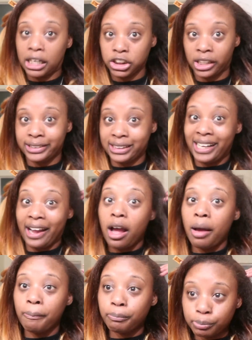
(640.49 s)
Ashanti
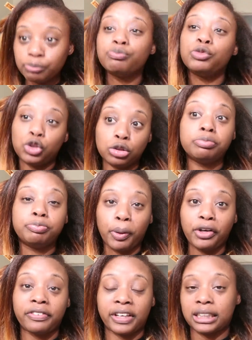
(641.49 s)

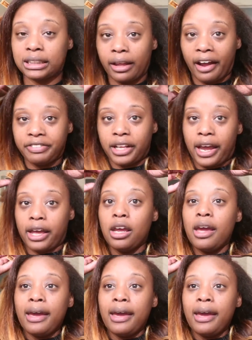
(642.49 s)
previously after that.